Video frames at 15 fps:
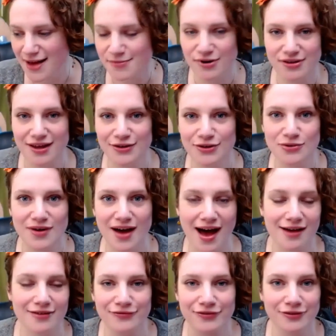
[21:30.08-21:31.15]
bulk fiber
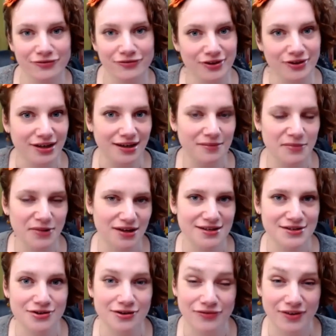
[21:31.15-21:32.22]
that you got for
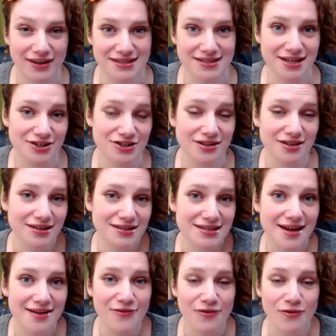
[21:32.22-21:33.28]
free because you're afraid to
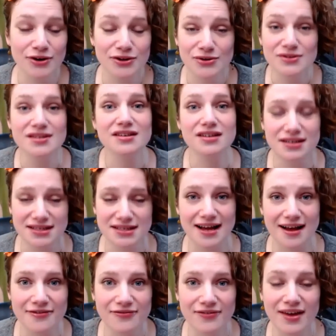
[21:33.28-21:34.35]
touch the good stuff, or
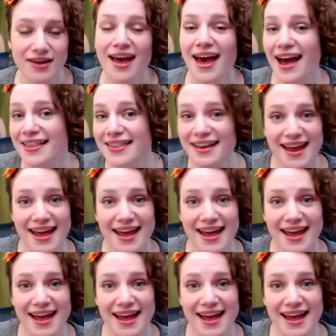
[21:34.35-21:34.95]
use the good stuff?